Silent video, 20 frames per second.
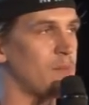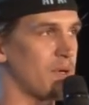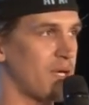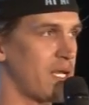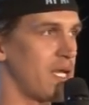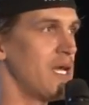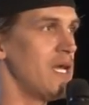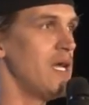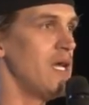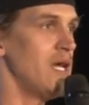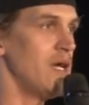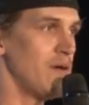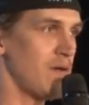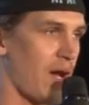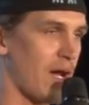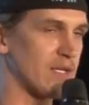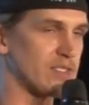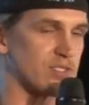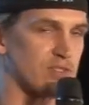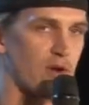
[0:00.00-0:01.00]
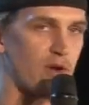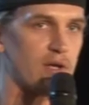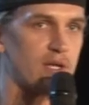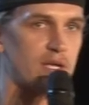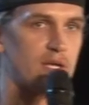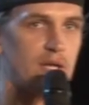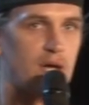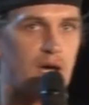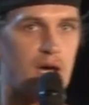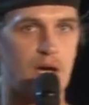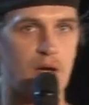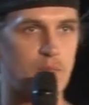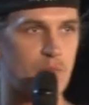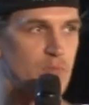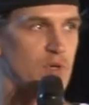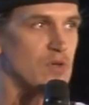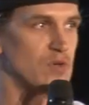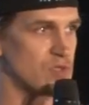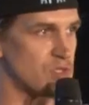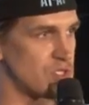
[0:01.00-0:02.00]
uh, but I started uh,
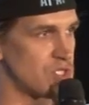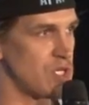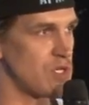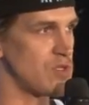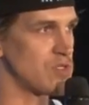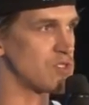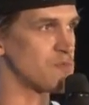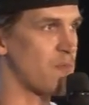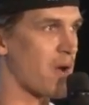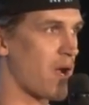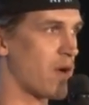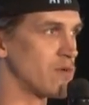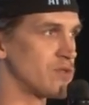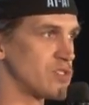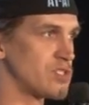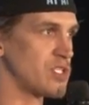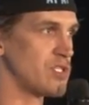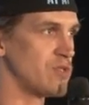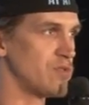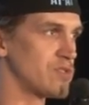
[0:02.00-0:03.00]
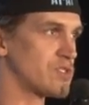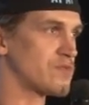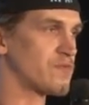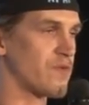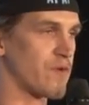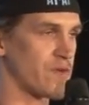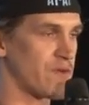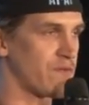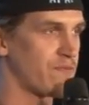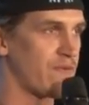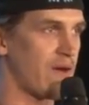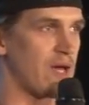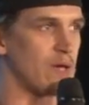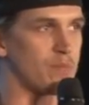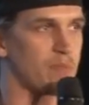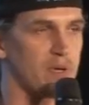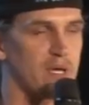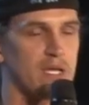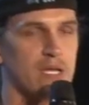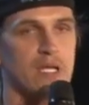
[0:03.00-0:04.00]
Mewes Juice, my own juice for the
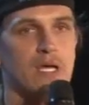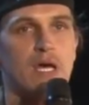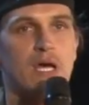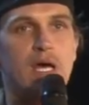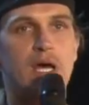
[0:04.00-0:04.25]
vaping.